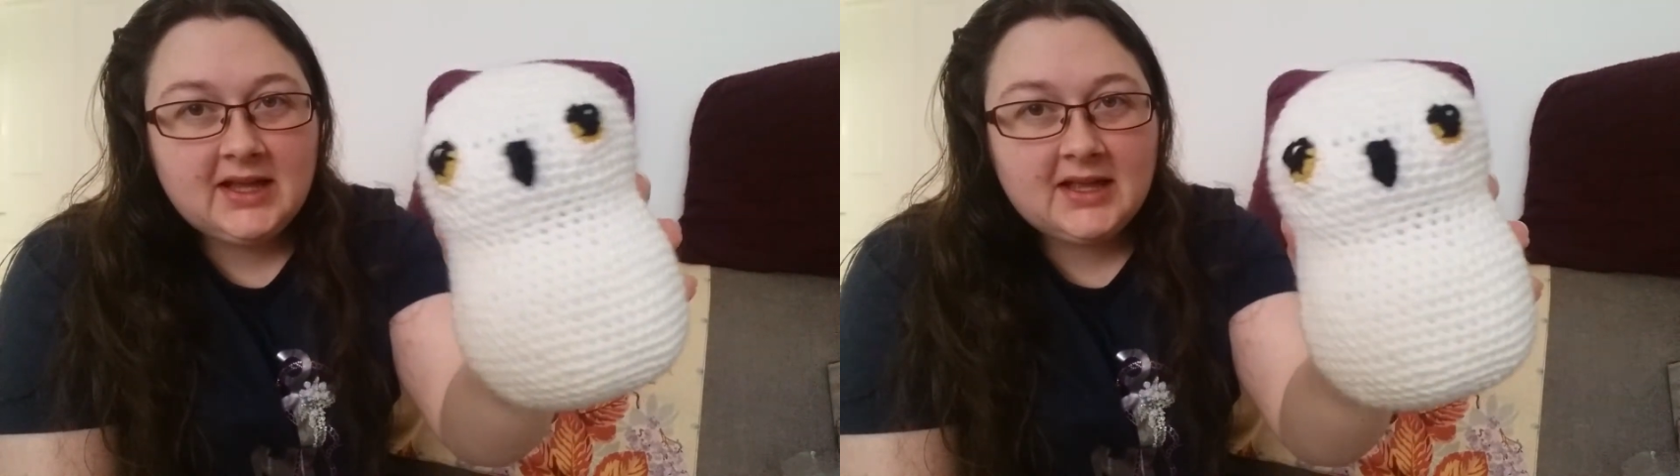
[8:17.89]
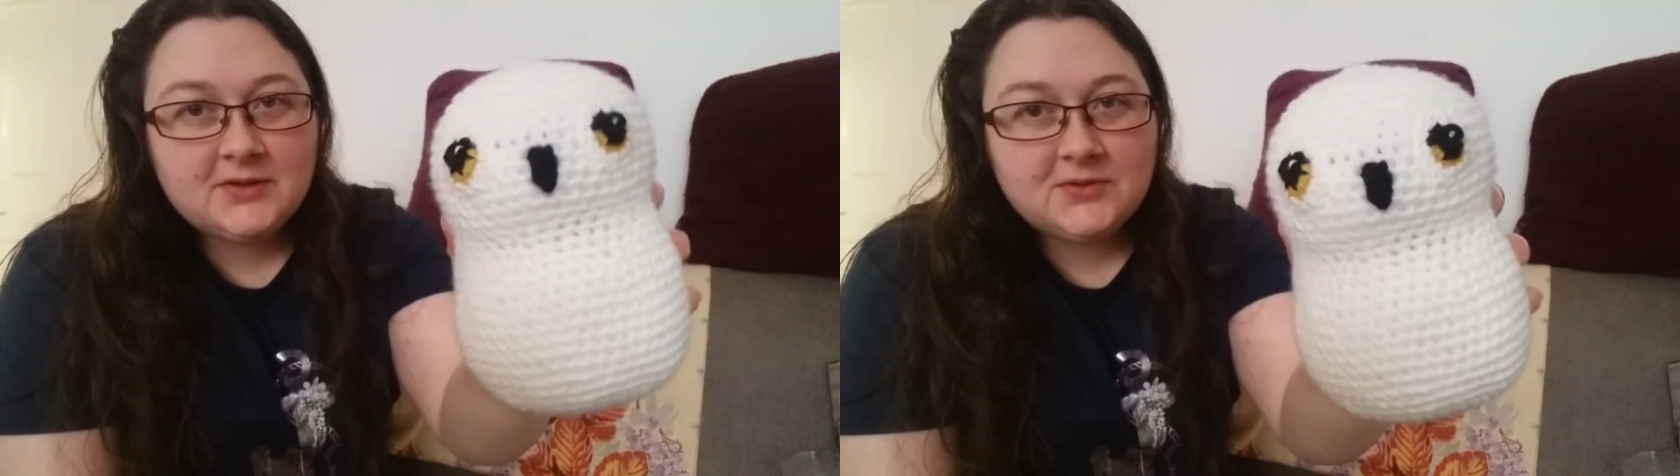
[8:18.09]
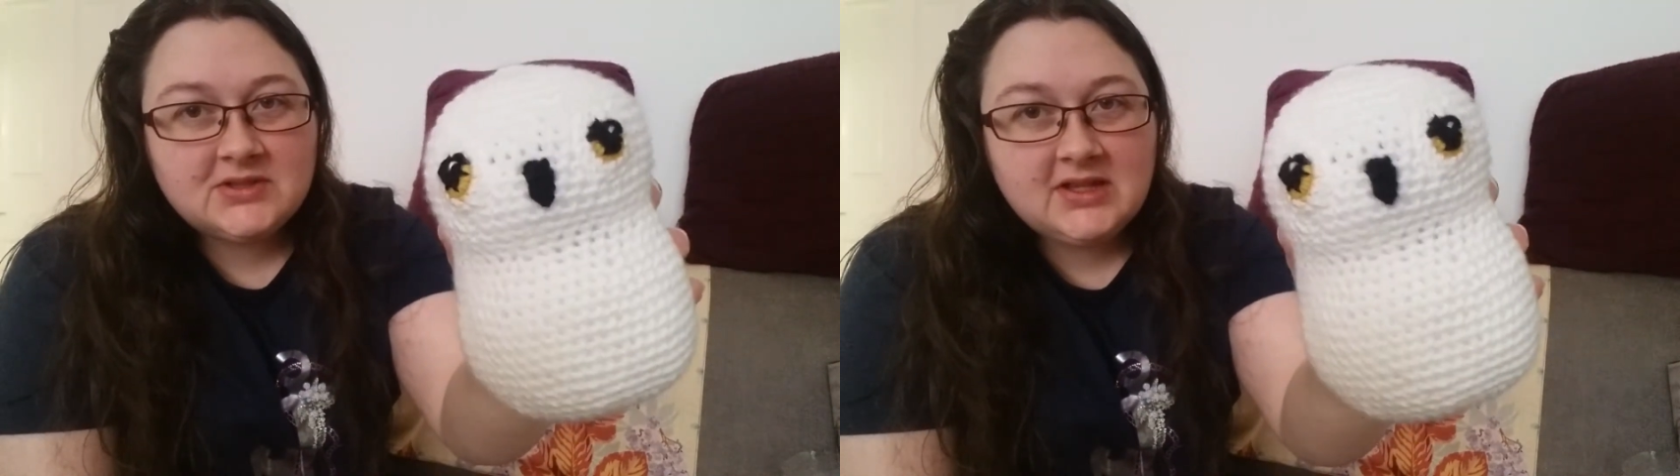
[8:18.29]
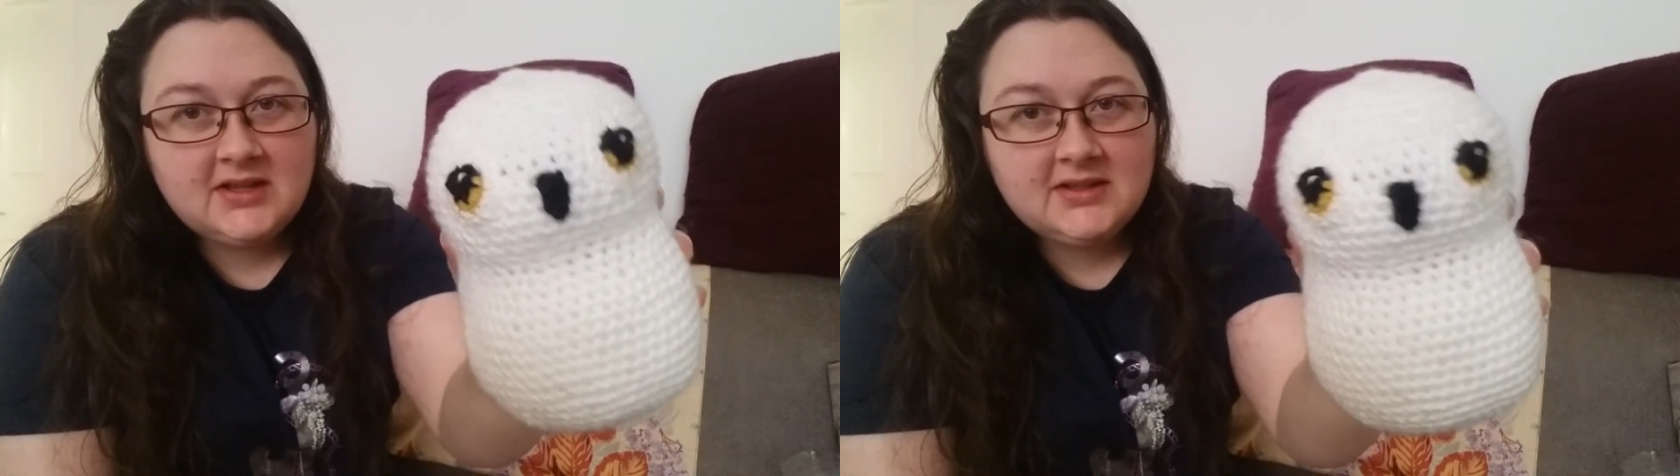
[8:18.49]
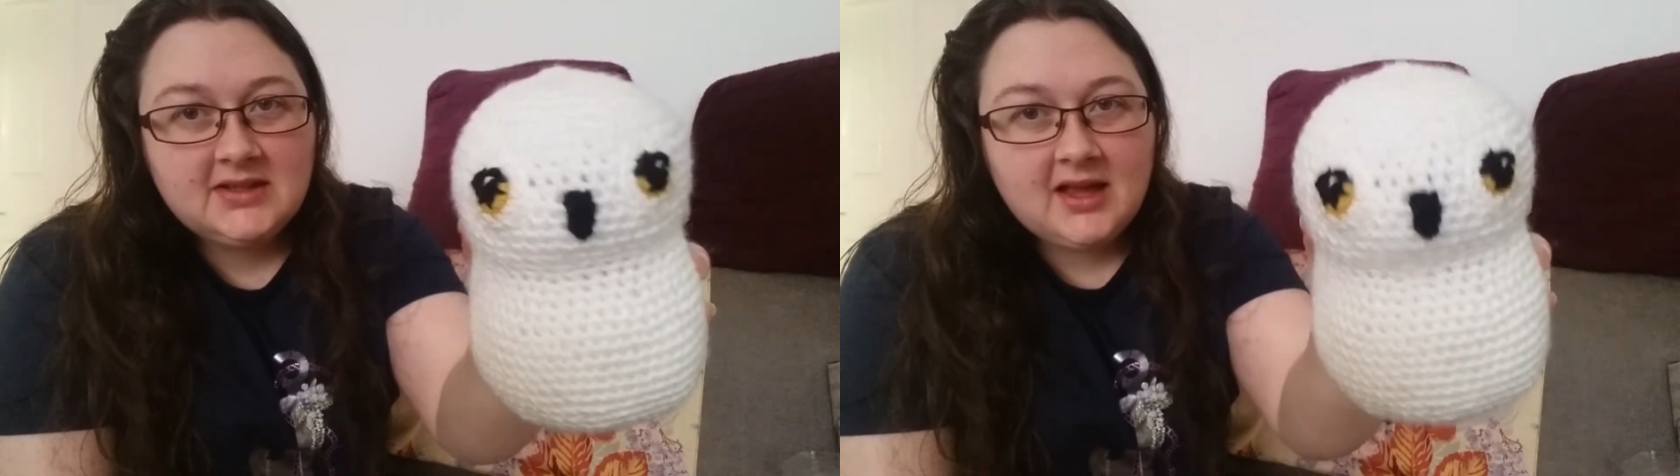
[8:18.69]
and
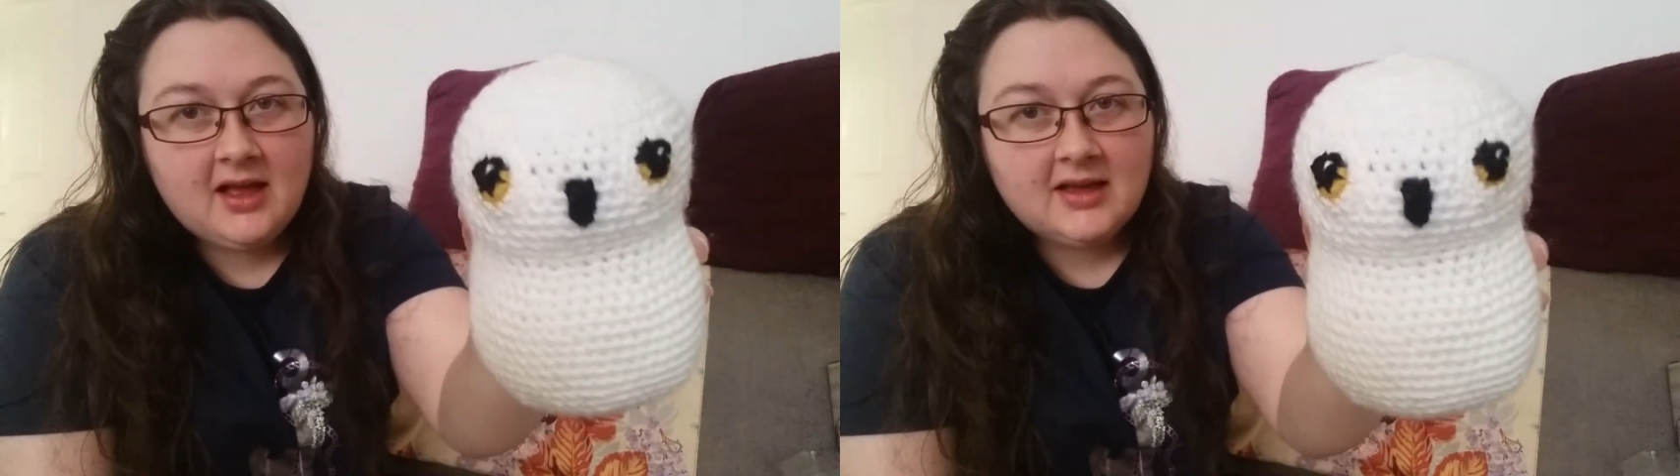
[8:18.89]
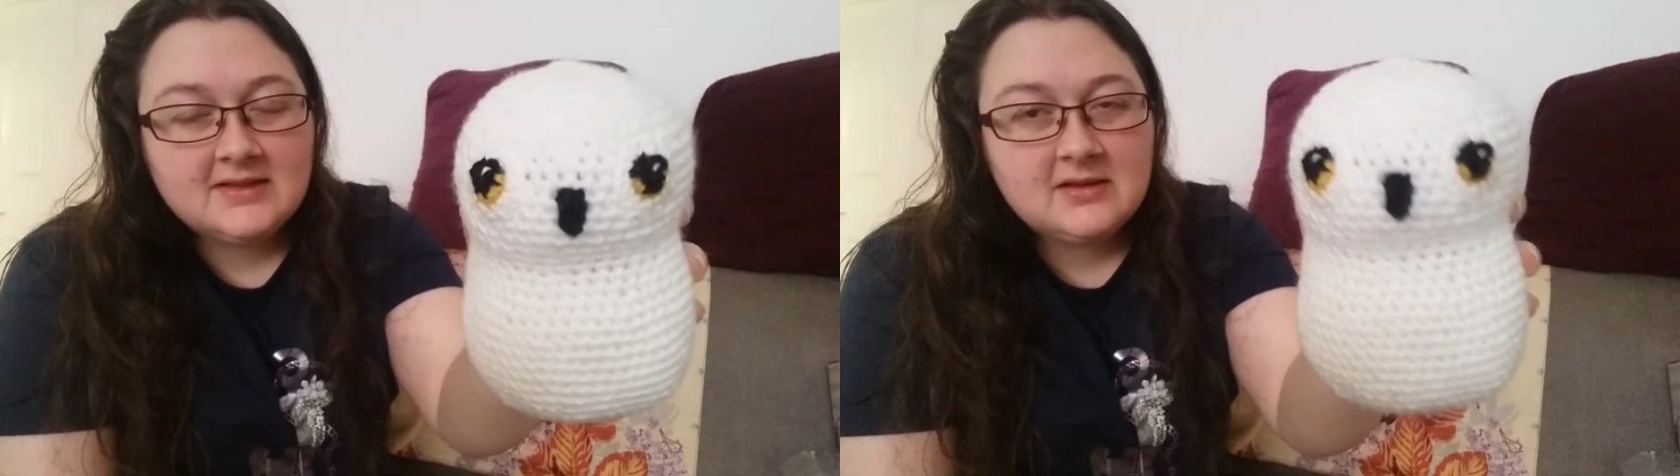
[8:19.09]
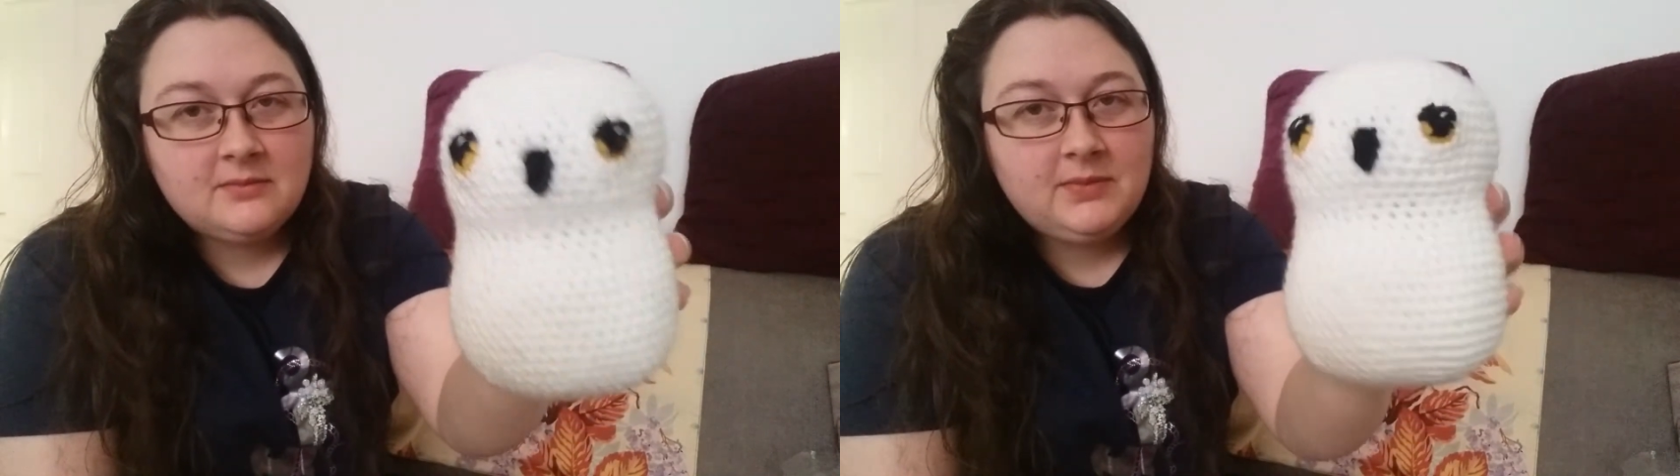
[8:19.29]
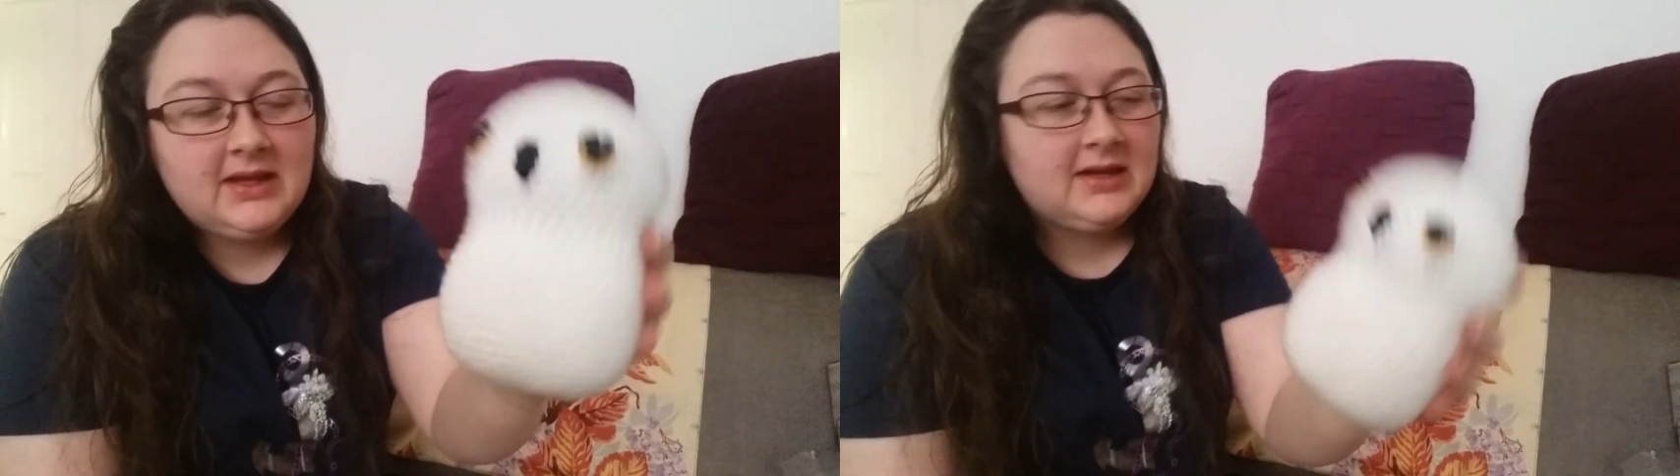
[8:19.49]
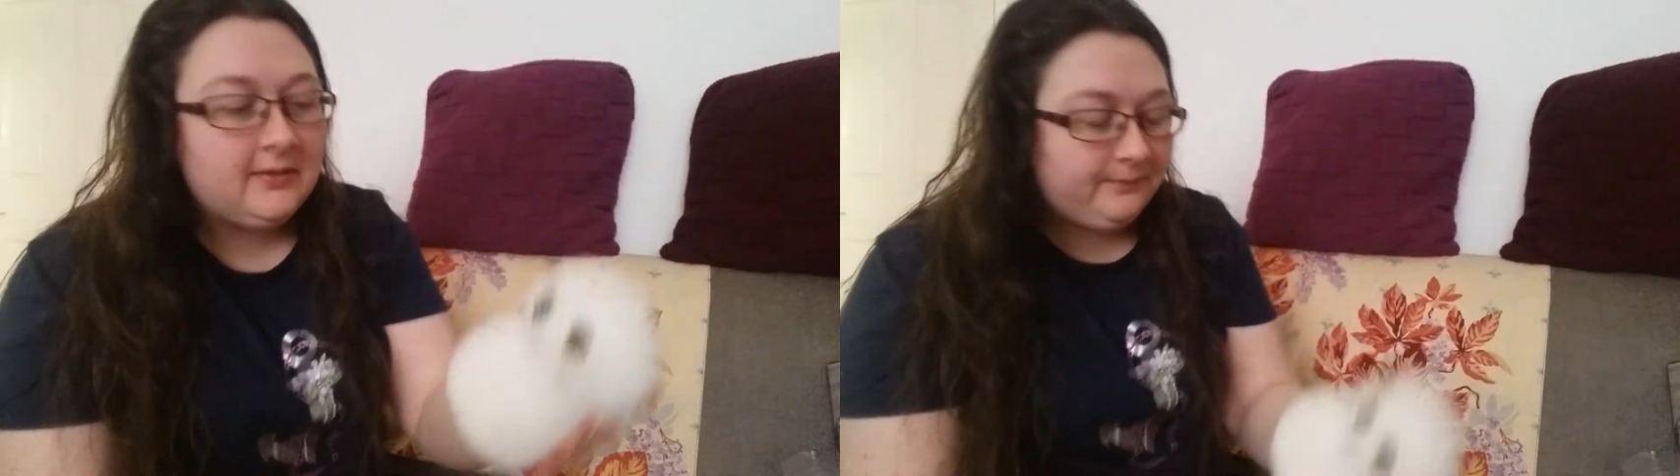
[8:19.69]
also the eyes and
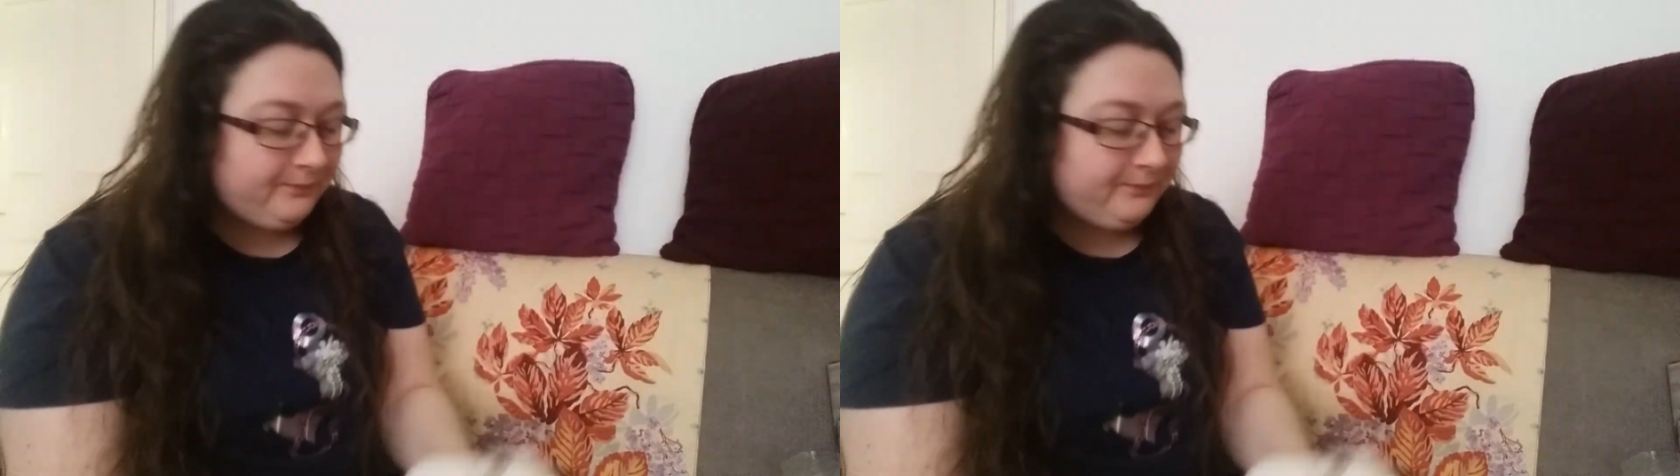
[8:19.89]
beak.